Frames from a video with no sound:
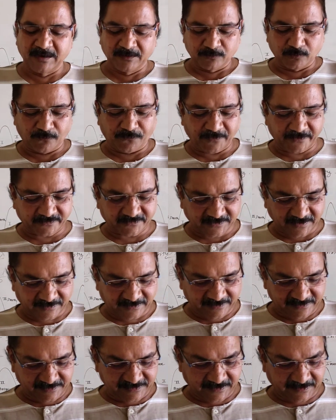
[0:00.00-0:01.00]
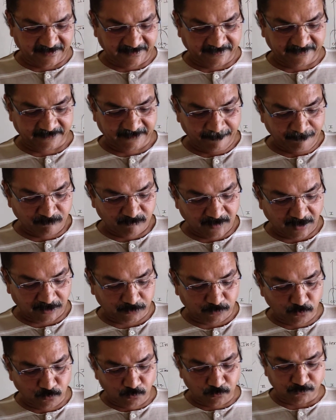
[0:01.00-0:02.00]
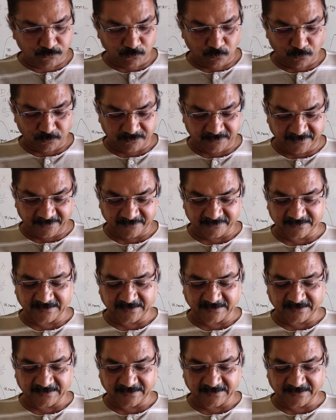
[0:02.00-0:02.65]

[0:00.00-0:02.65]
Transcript: So first condition is the two sources